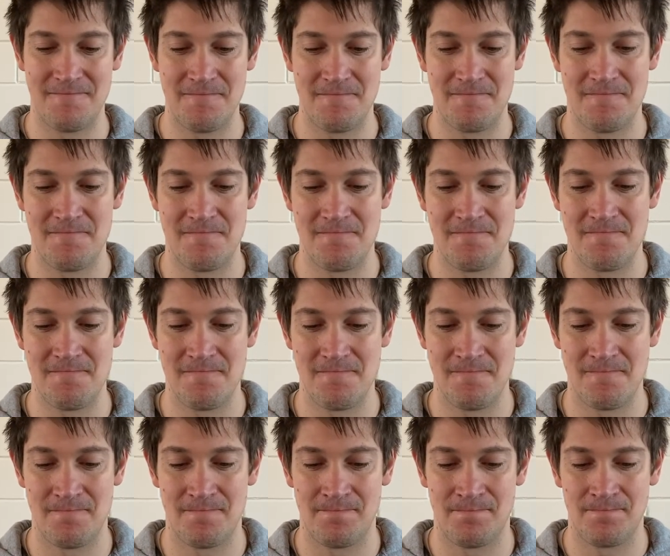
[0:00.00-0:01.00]

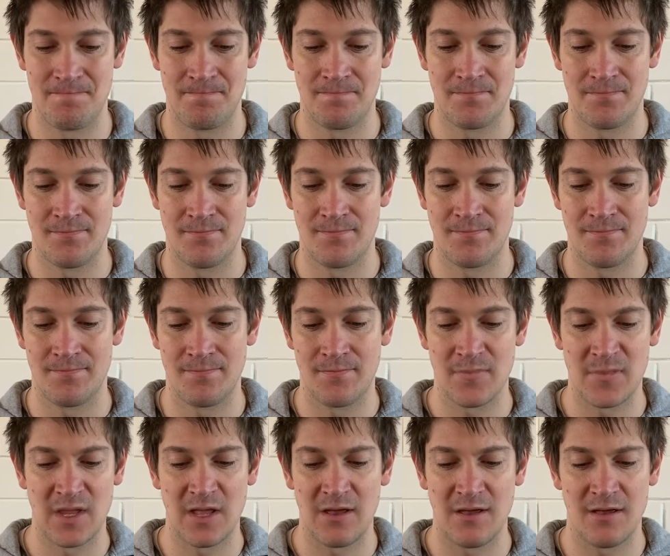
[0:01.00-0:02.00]

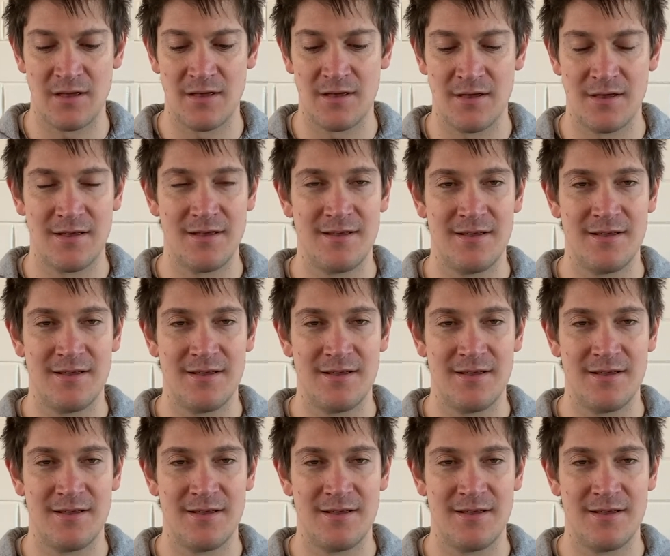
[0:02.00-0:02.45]
[no speech]